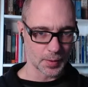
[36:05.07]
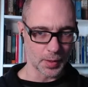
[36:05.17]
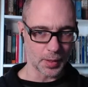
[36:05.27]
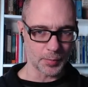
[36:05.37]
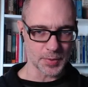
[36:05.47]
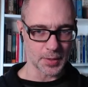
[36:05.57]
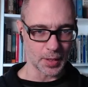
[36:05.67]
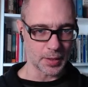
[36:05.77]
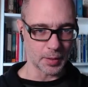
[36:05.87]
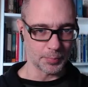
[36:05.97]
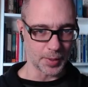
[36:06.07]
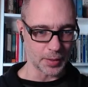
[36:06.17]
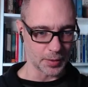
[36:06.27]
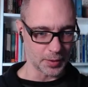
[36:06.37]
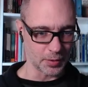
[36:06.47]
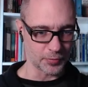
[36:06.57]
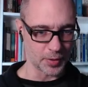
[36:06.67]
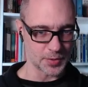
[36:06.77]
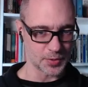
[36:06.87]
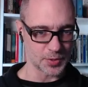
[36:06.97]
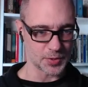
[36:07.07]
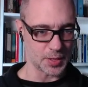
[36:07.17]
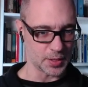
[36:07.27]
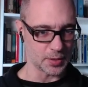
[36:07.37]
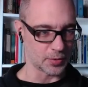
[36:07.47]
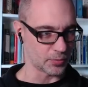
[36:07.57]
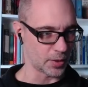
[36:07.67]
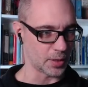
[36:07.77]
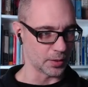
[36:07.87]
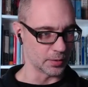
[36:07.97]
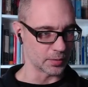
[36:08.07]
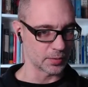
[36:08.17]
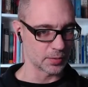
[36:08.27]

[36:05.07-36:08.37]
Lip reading: I need a button on the interface that's just heal Rollin.